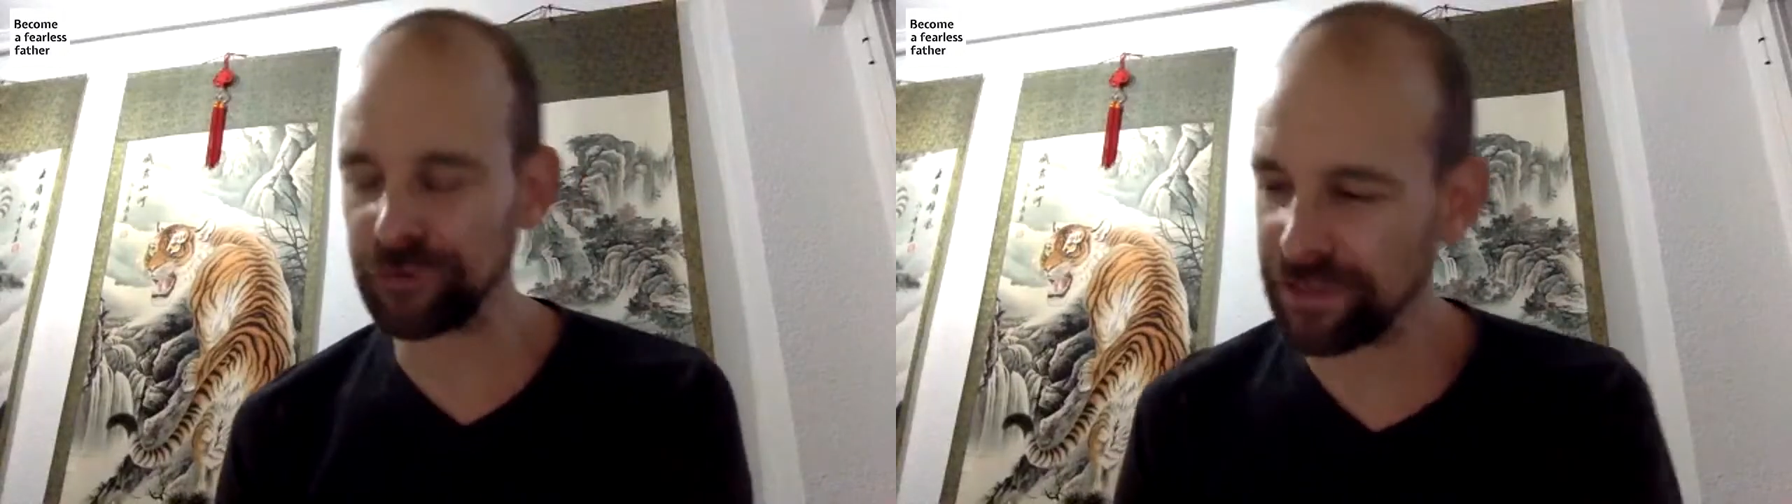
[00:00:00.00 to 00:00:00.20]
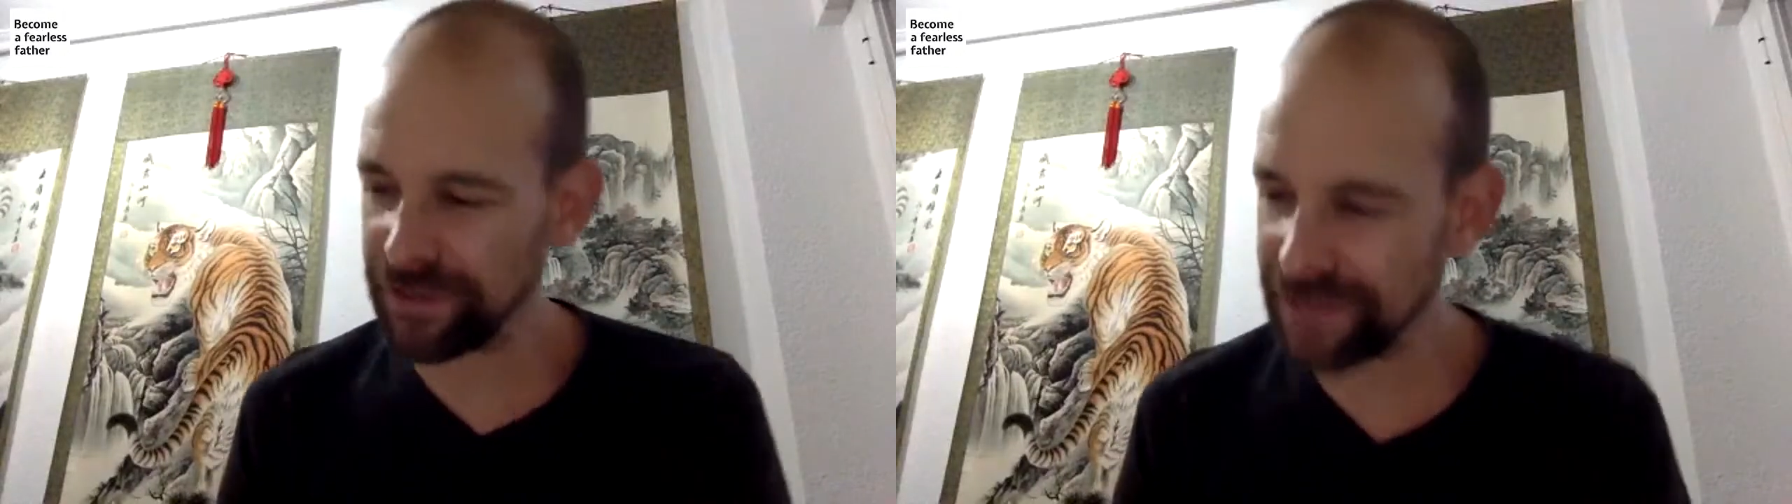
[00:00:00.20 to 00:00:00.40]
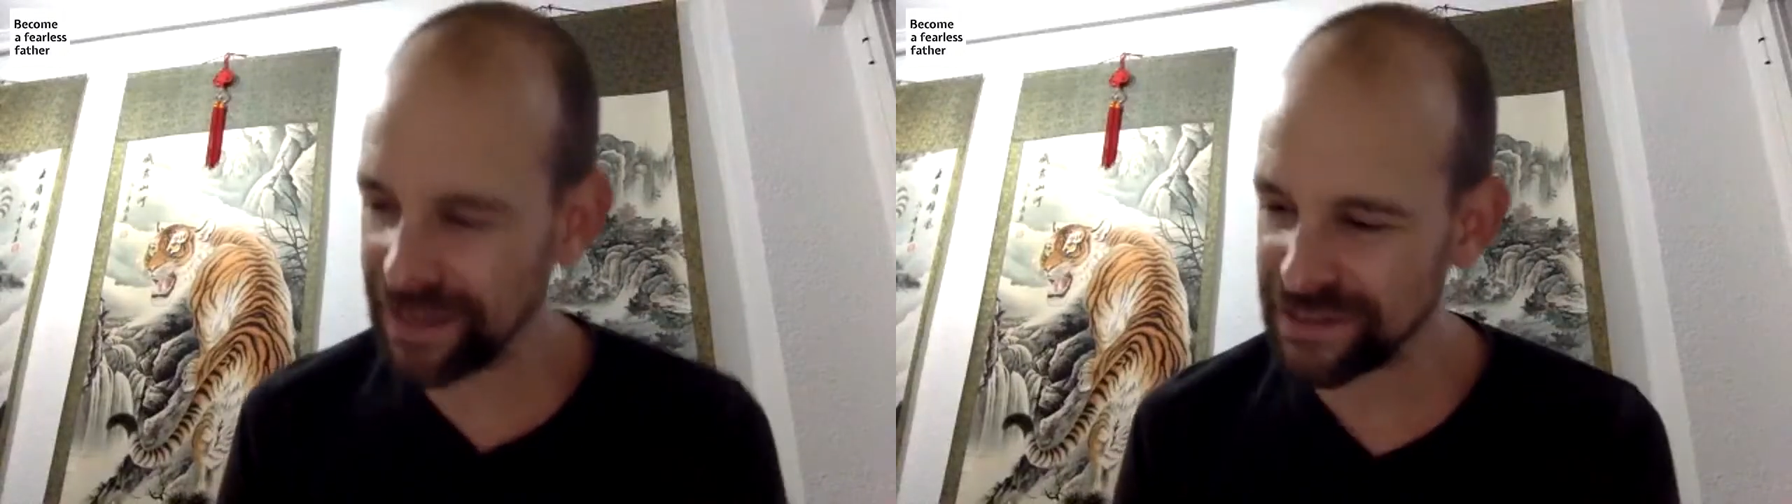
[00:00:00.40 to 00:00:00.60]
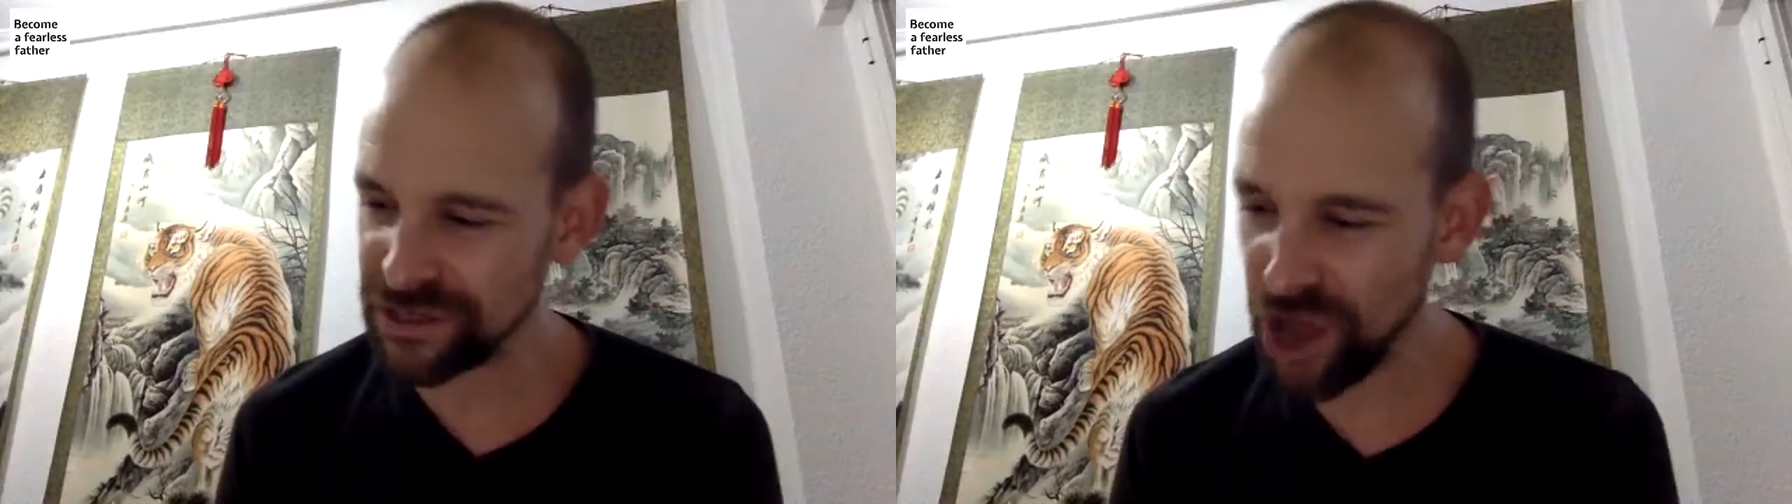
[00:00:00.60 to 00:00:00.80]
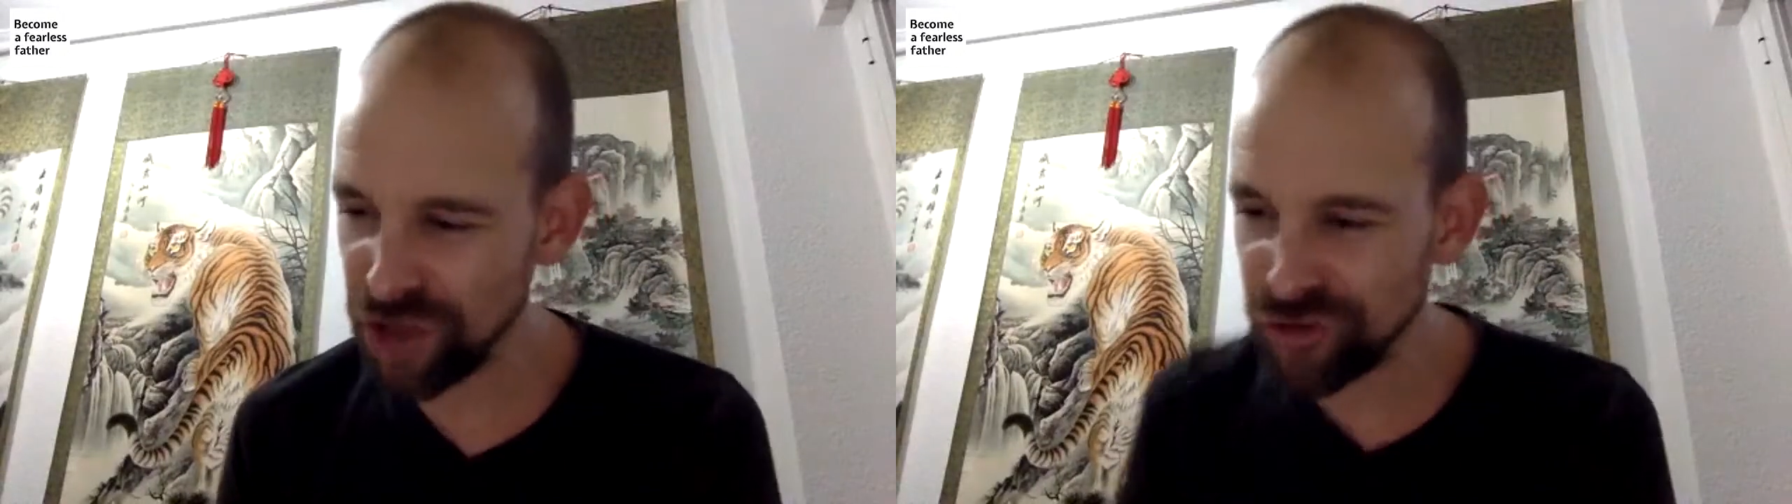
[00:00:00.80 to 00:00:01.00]
I think that's
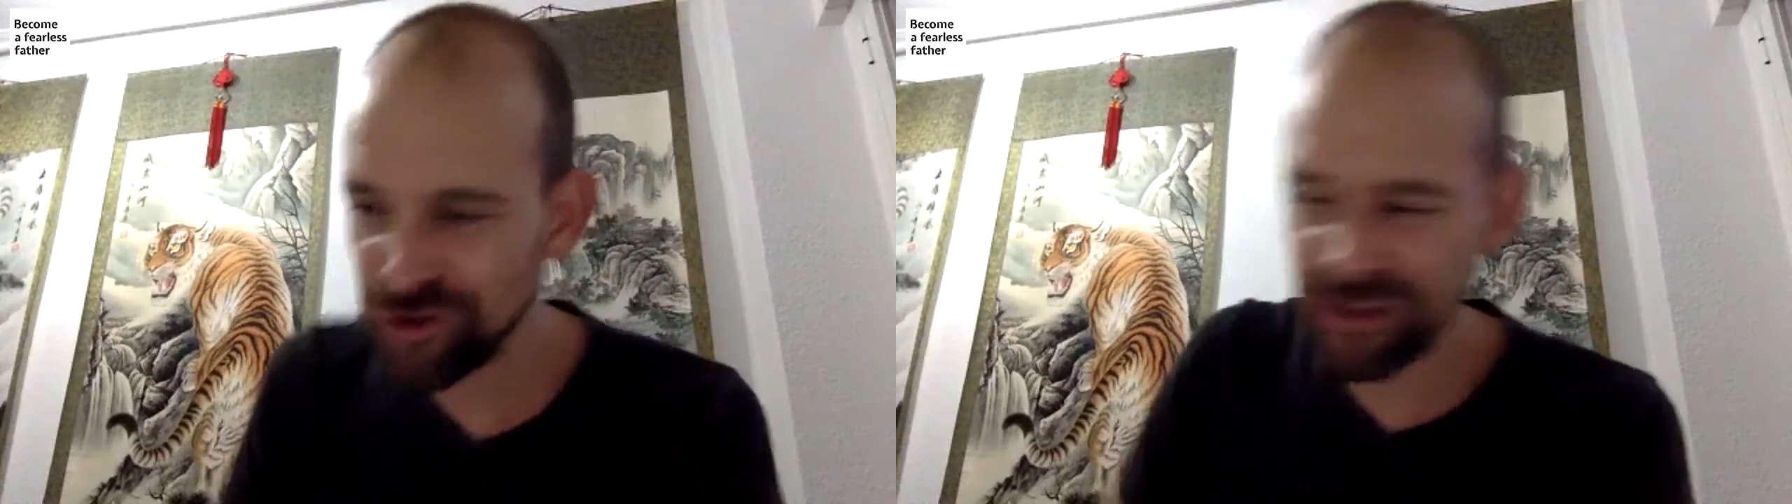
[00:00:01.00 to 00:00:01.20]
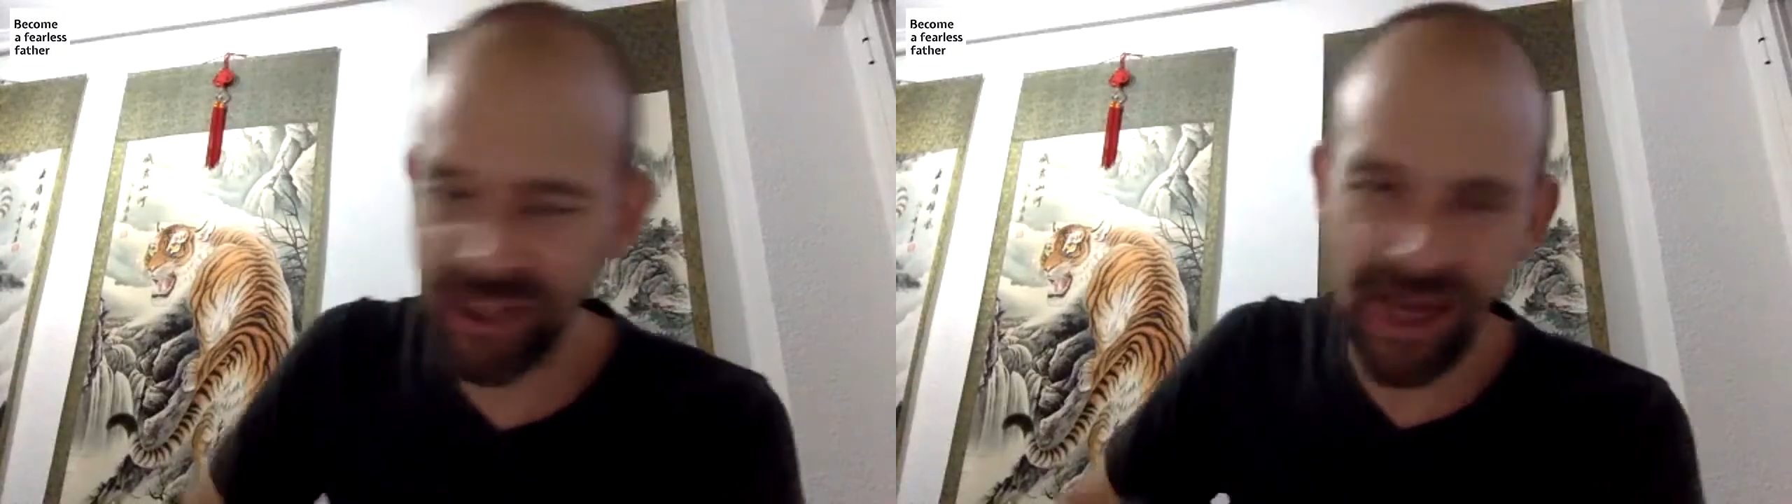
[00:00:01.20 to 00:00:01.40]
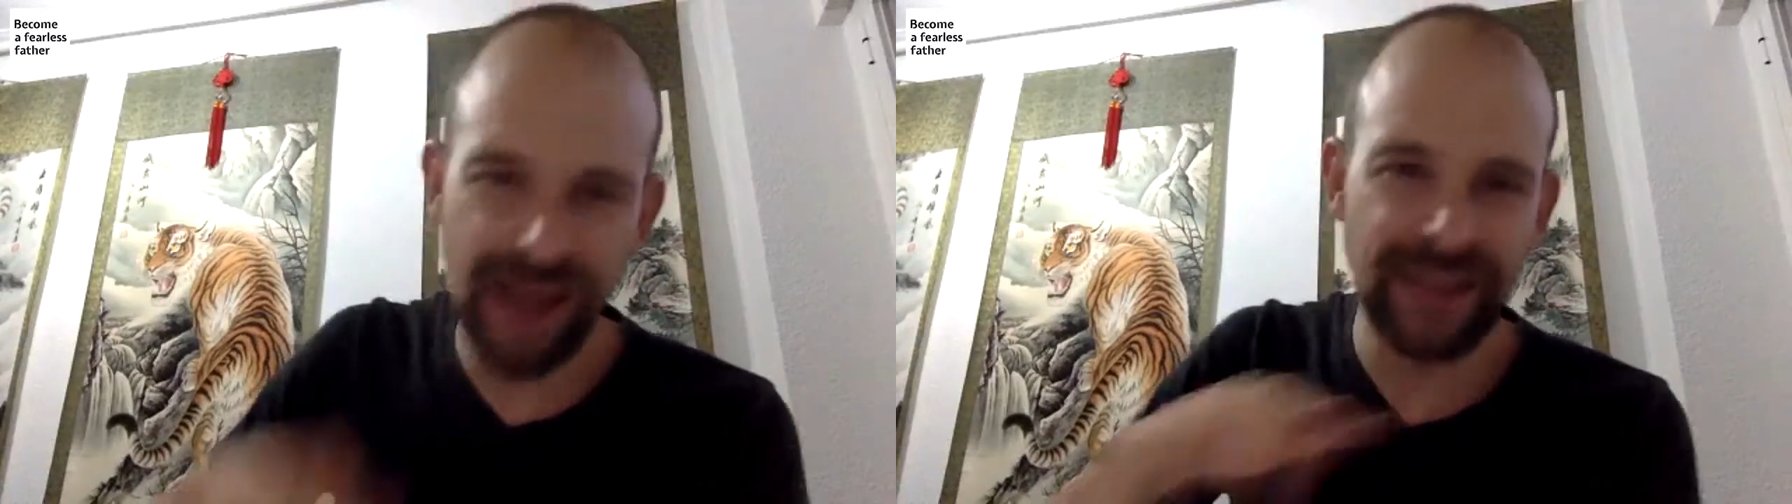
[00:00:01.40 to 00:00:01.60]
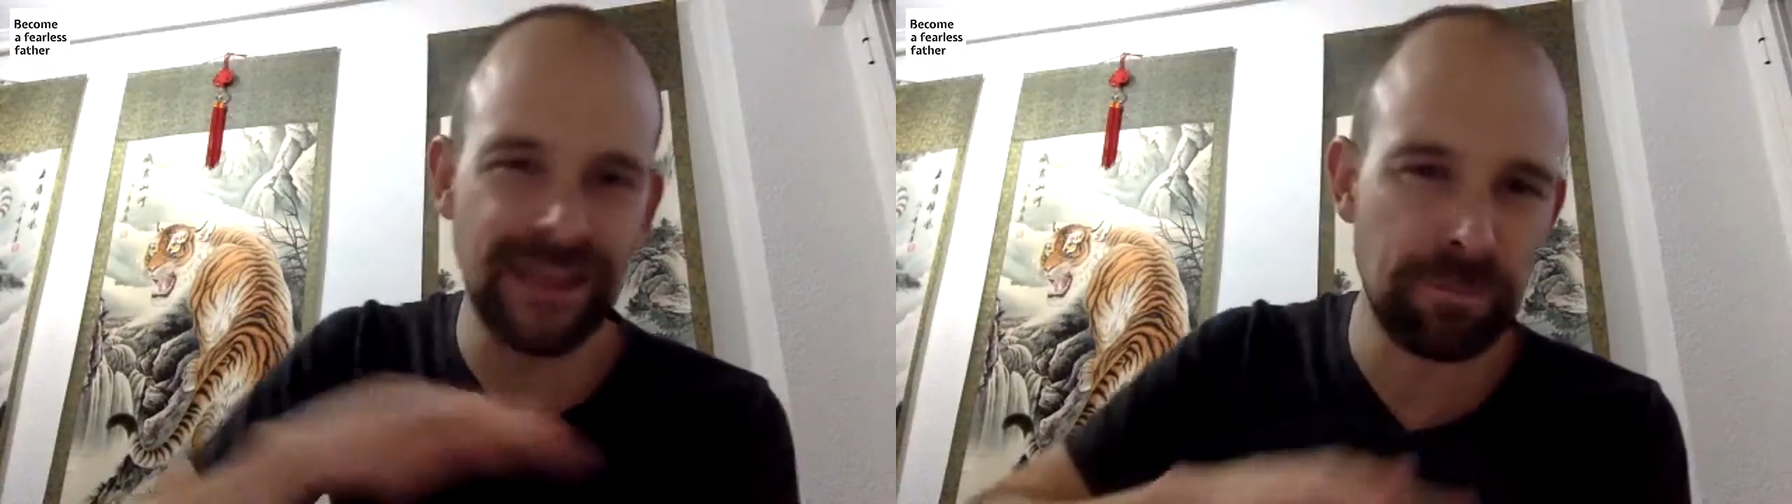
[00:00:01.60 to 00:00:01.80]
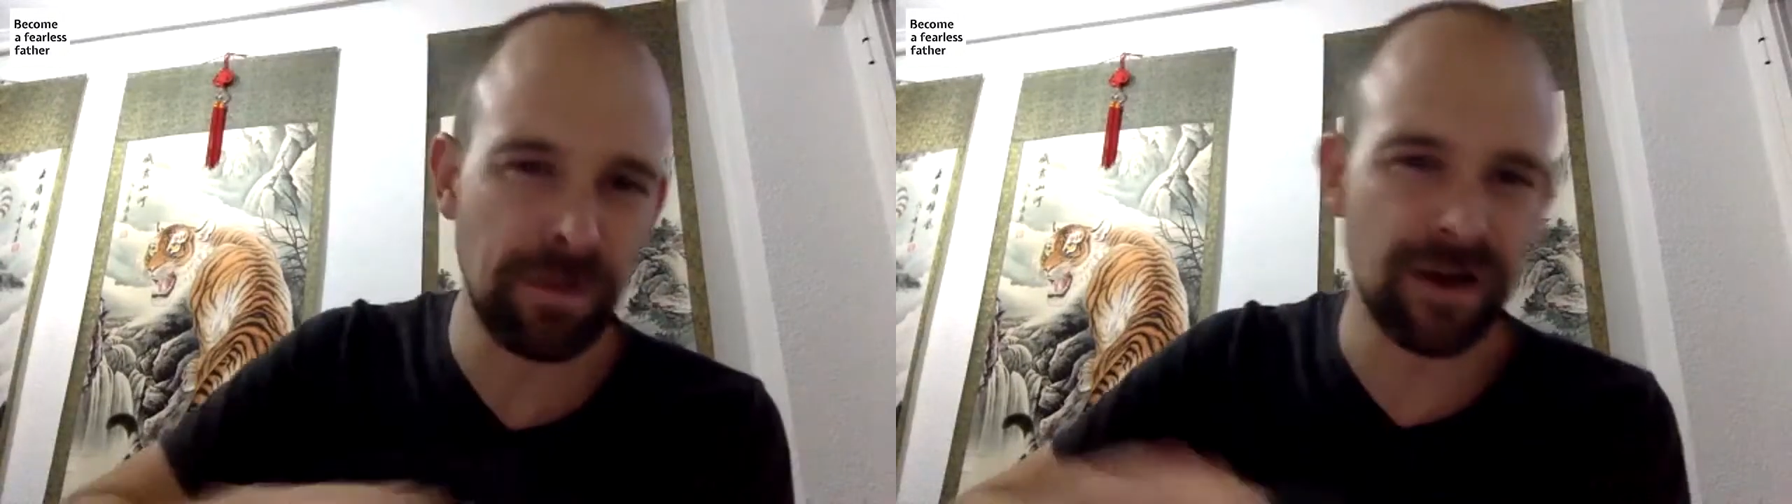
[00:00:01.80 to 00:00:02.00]
an
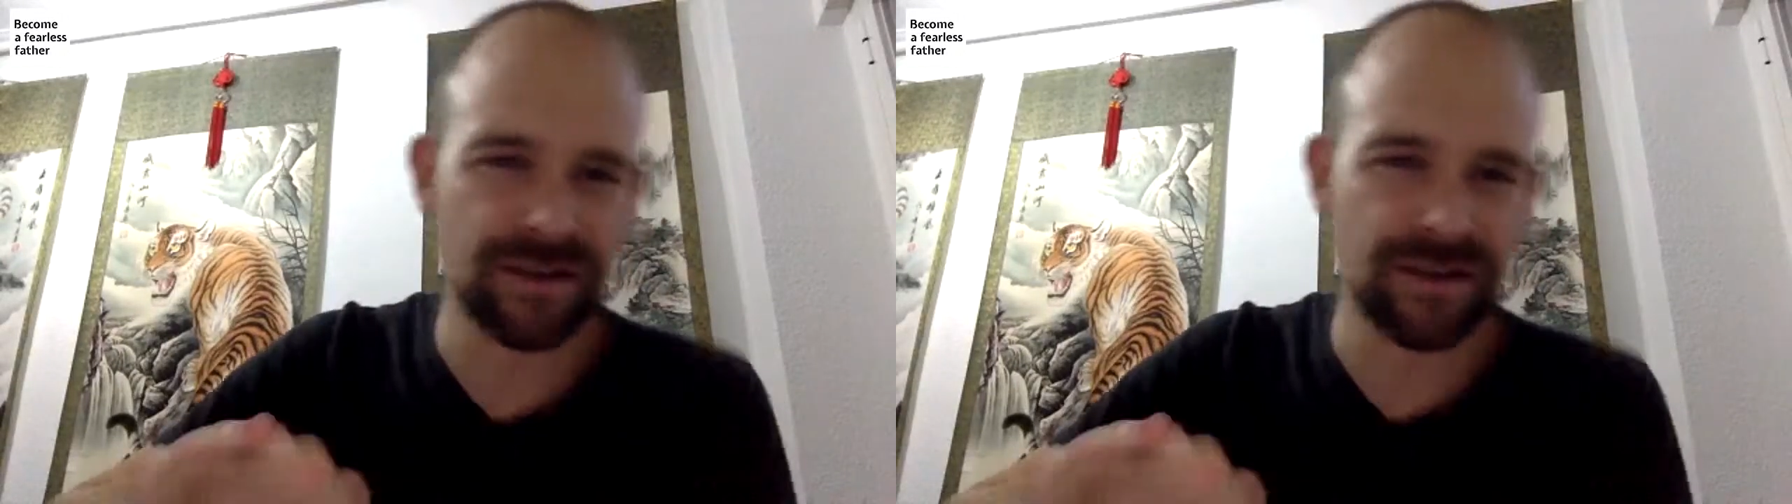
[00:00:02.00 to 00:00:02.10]
underlying